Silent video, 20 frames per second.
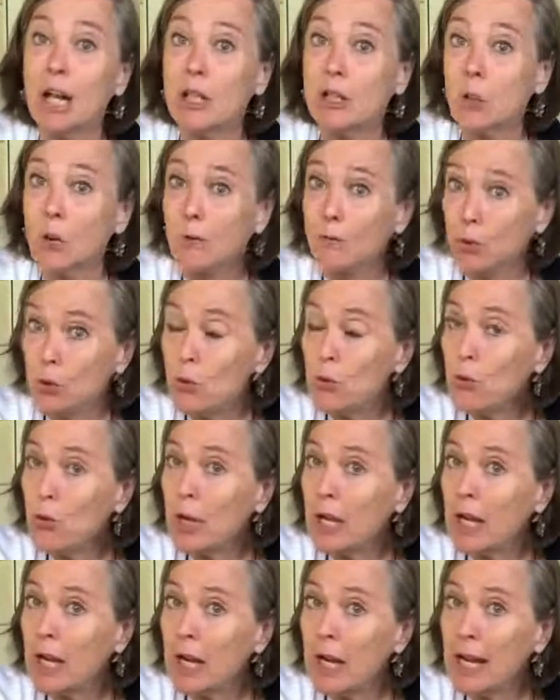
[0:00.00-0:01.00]
So if you
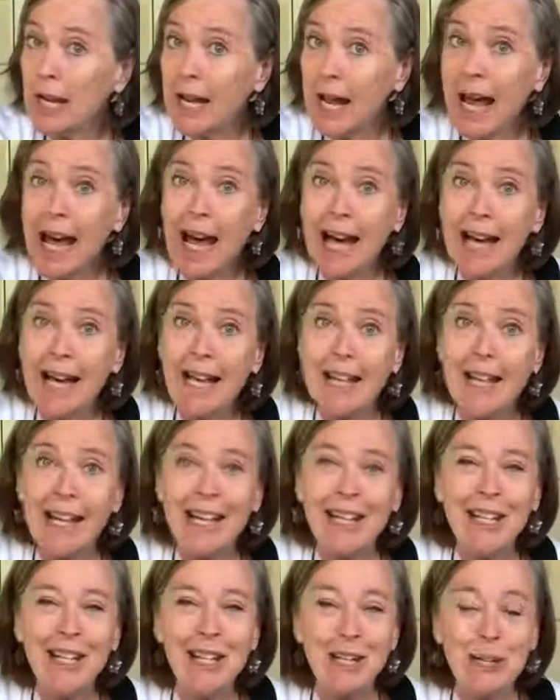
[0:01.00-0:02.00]
get a line
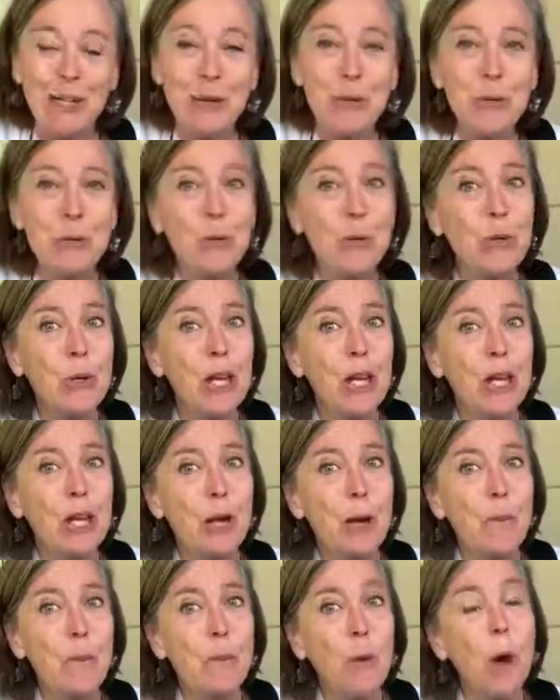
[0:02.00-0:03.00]
and you get
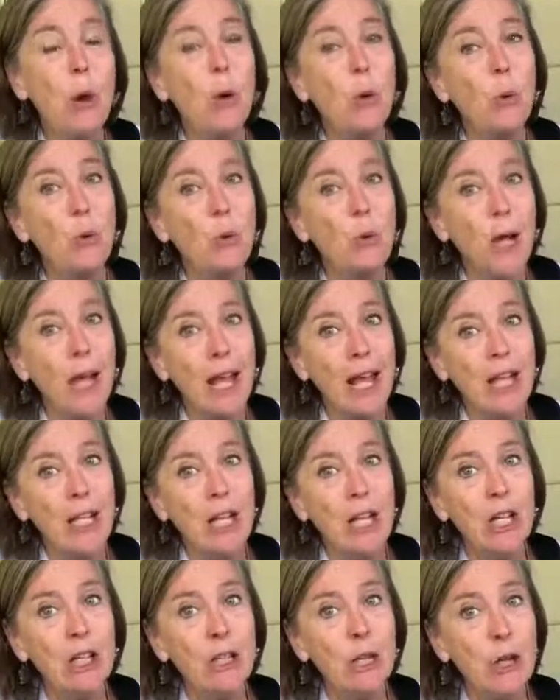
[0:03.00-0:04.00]
a pole
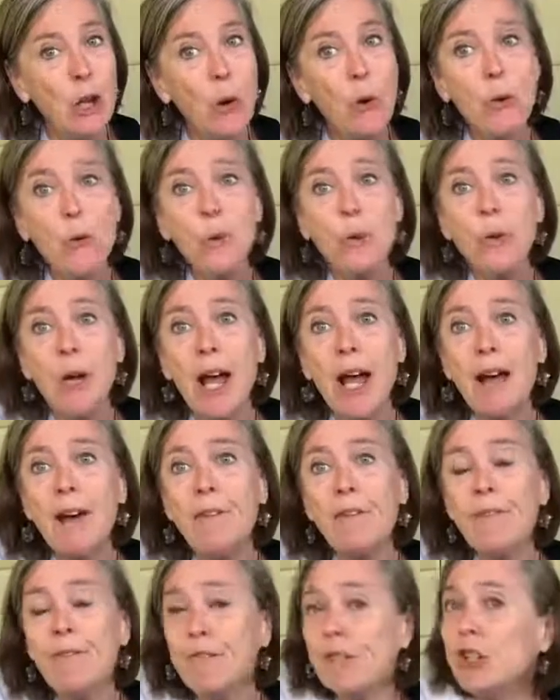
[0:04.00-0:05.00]
and you go
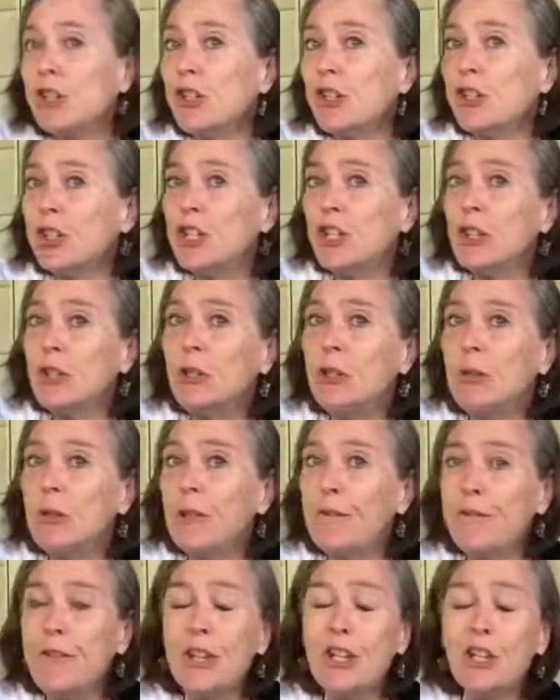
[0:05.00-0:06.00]
down fishing to
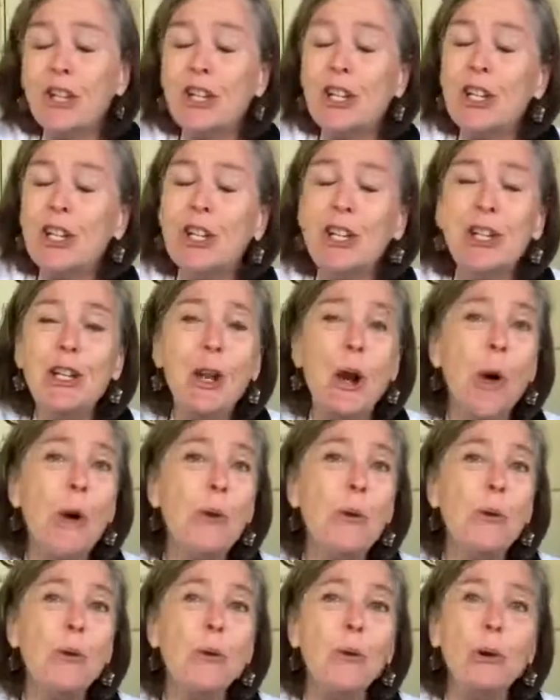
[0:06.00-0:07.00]
the fishing
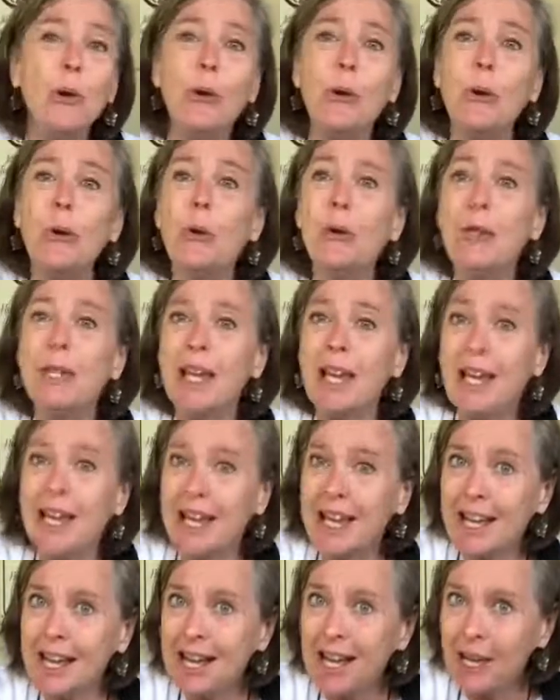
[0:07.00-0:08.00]
hole, oh
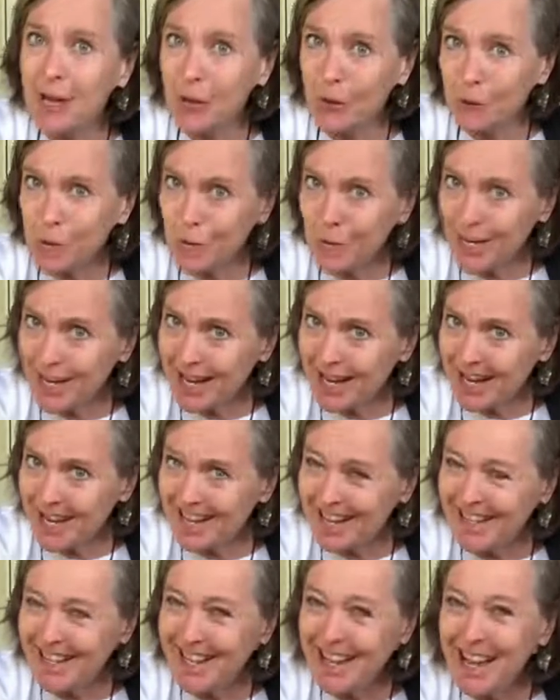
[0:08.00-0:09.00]
yeah, oh
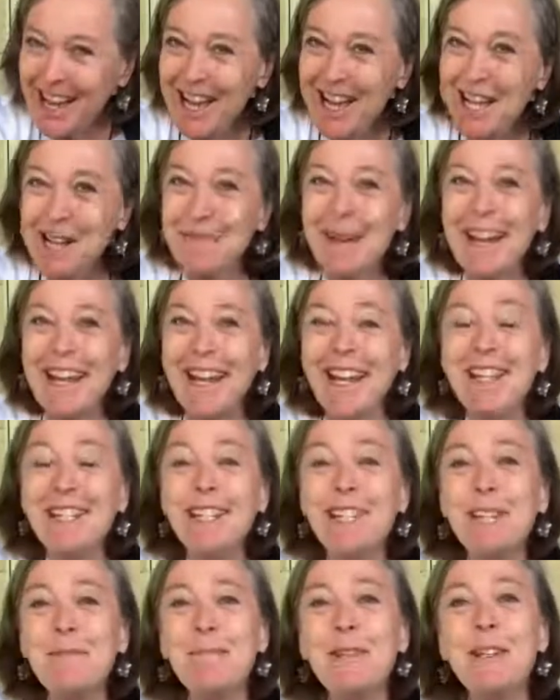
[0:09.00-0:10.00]
yeah, you might
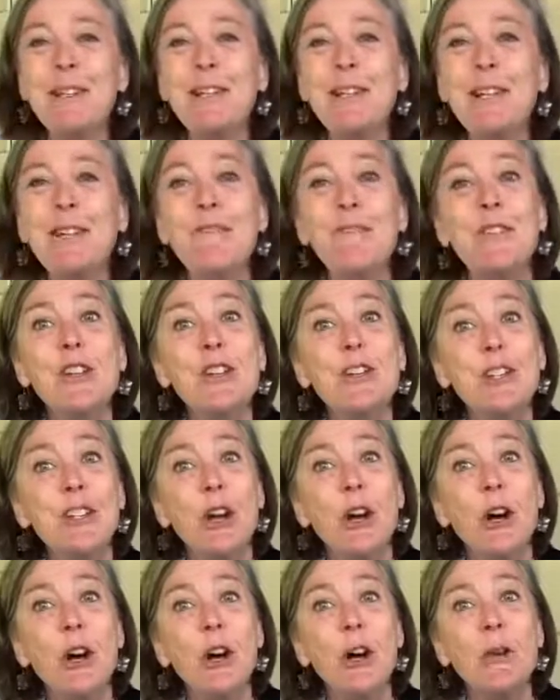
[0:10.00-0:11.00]
catch a million fish
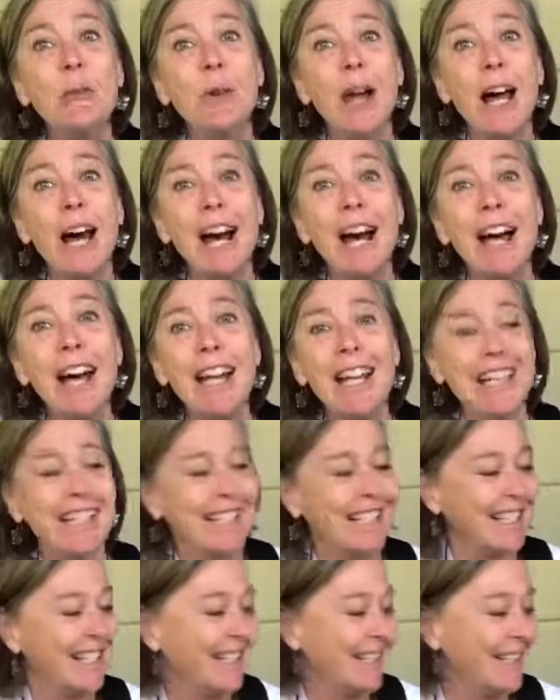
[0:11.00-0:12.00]
all right.
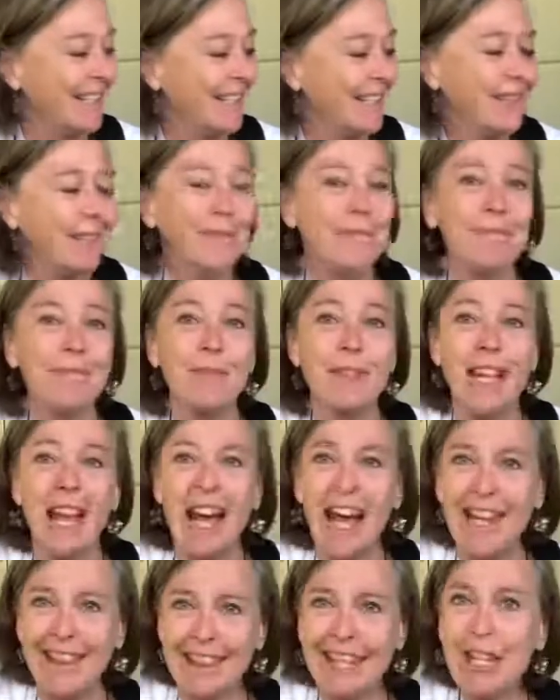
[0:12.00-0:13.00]

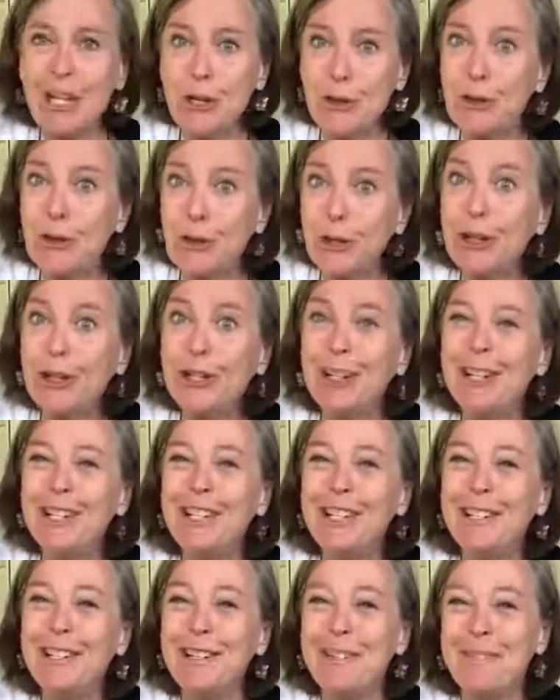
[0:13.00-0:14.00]
I think you
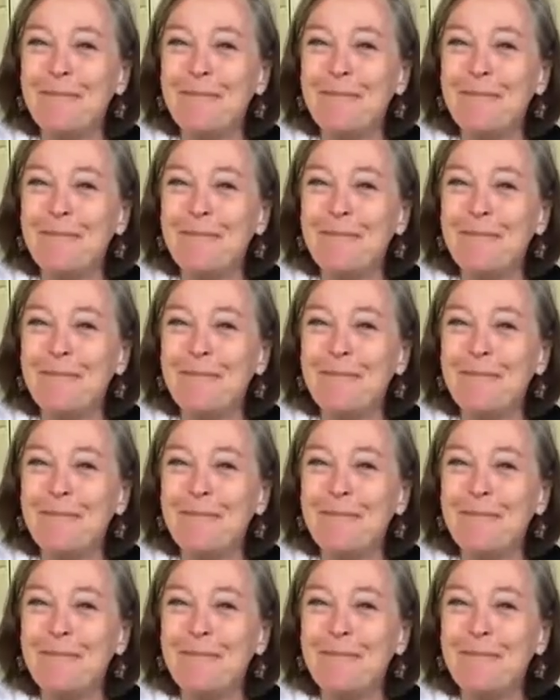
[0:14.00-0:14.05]
could.